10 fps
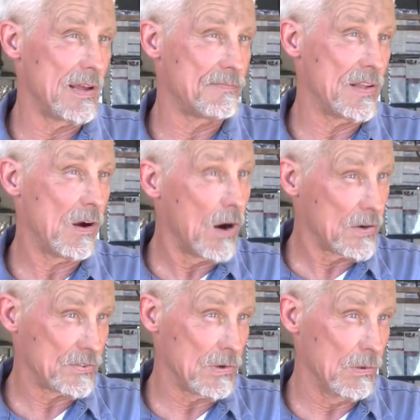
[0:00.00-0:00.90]
if they
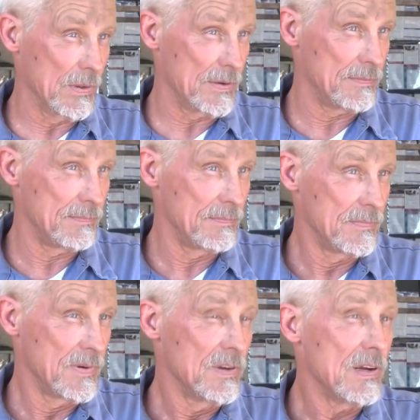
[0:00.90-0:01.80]
are stolen.
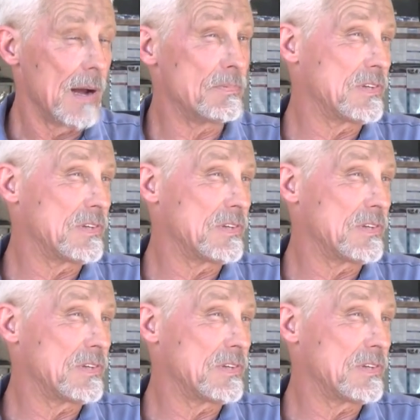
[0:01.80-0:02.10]
I'm